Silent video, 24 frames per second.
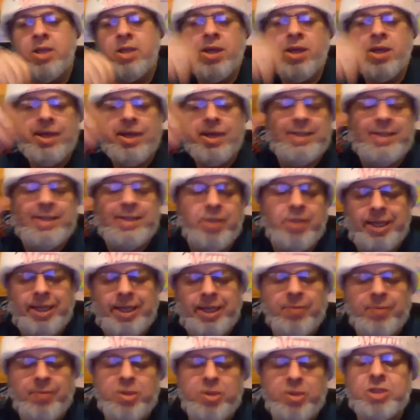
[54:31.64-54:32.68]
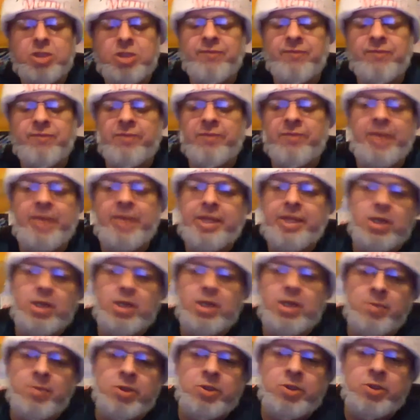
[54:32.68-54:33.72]
It's only commercial if you make it
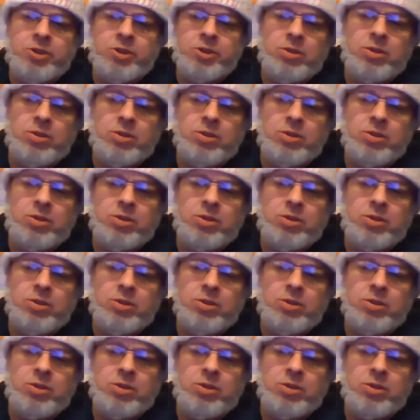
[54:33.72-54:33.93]
commercial.